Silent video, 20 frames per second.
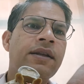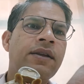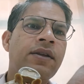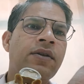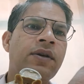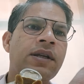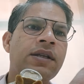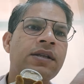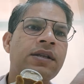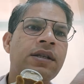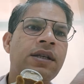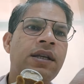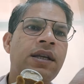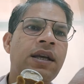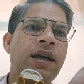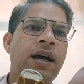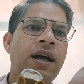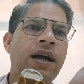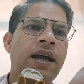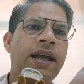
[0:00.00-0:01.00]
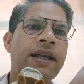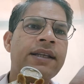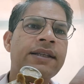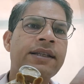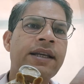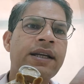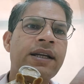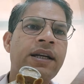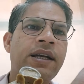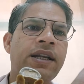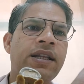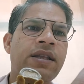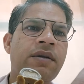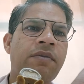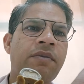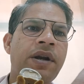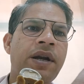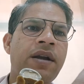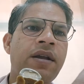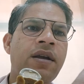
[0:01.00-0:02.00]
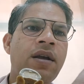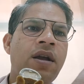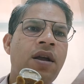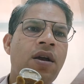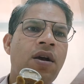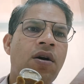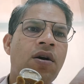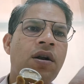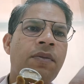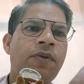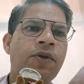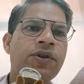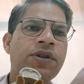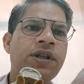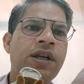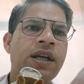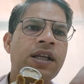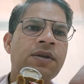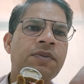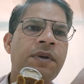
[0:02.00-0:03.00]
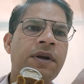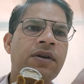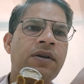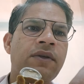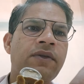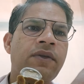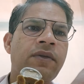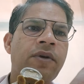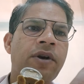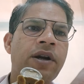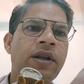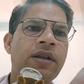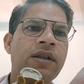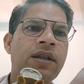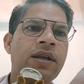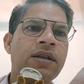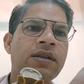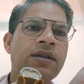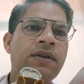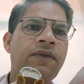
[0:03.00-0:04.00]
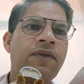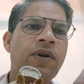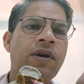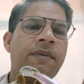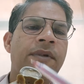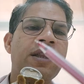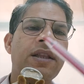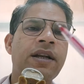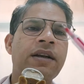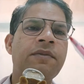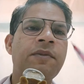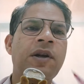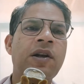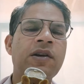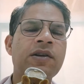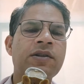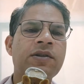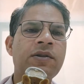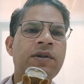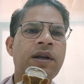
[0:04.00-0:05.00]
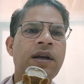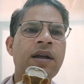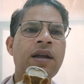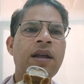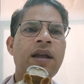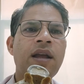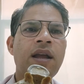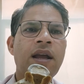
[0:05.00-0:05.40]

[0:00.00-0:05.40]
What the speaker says: You can see exactly in the mid on a posterior aspect of the body there is a foramen that belongs to the